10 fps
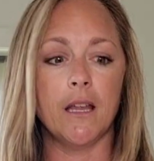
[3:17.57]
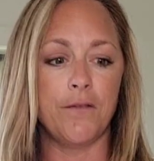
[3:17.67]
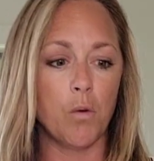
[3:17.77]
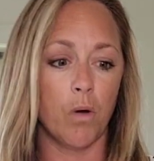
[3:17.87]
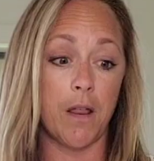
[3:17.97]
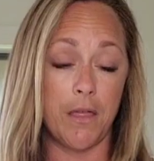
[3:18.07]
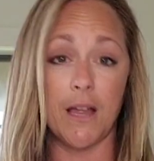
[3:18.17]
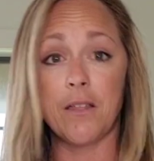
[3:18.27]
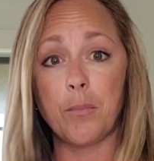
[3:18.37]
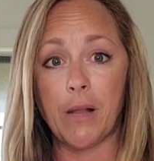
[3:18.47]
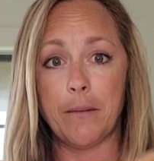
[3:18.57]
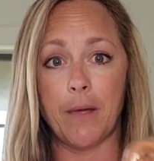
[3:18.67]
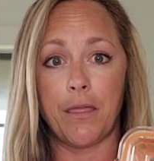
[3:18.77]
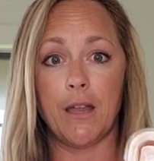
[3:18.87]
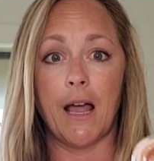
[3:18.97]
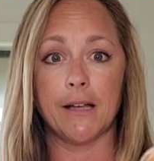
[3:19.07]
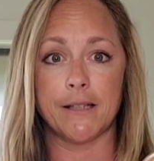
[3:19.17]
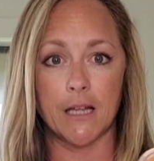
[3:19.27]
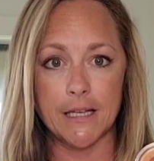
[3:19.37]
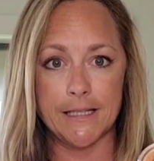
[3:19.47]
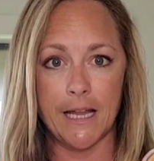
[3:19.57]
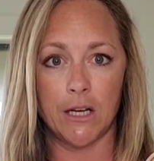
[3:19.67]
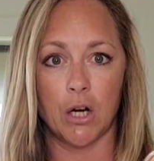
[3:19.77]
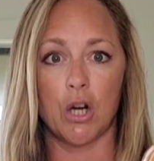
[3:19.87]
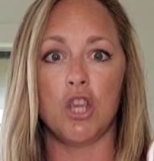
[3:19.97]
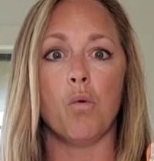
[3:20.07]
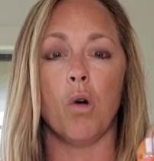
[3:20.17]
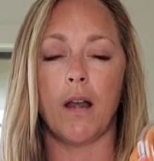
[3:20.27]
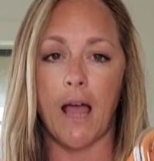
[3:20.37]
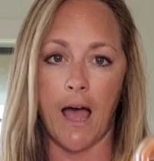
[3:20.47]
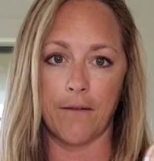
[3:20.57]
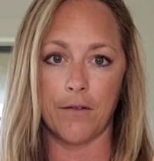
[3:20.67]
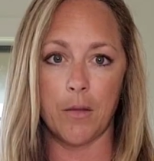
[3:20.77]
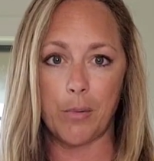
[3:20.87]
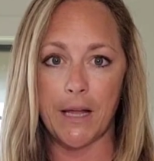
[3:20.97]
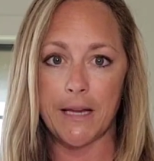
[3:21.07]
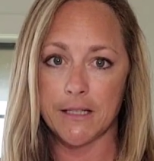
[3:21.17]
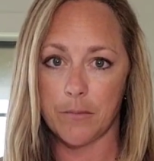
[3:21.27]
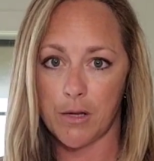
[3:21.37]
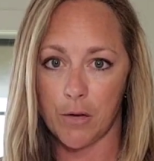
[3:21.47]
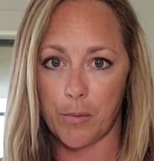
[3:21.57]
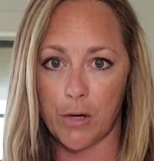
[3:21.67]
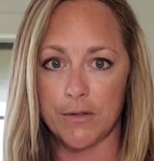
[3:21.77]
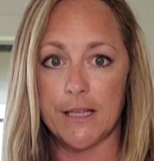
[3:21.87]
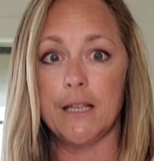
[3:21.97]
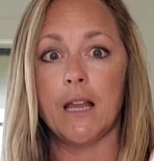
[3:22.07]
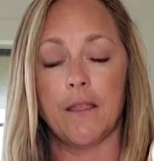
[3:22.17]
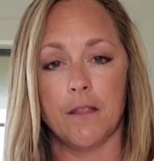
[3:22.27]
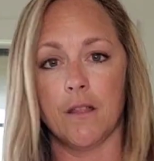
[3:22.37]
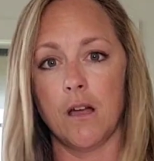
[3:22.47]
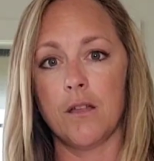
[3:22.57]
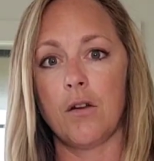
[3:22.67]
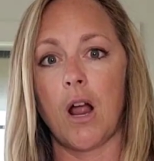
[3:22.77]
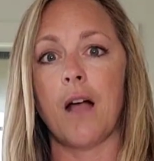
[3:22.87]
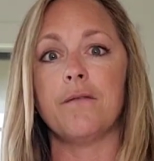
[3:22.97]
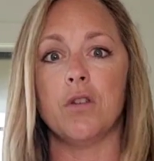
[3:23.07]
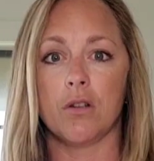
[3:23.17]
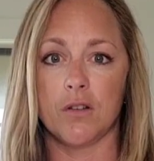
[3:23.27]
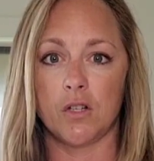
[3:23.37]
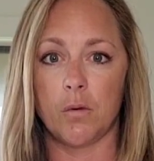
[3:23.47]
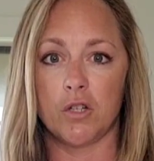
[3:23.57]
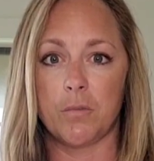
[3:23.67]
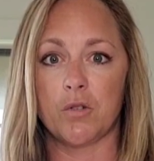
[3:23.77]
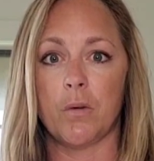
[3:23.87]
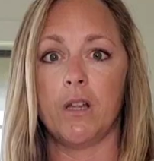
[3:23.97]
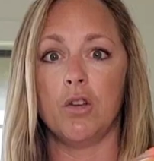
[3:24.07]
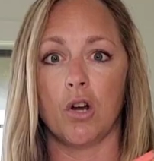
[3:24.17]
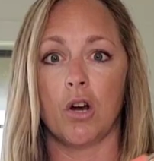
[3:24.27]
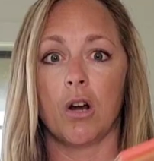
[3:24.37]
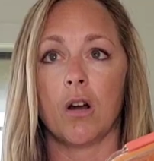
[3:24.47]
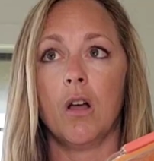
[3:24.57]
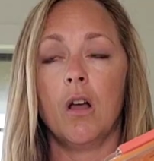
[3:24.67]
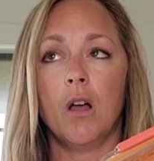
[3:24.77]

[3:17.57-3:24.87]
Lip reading: if you want to think of the plate method as the container, you want half of the plate to be your protein, and then the other half you're going to switch between your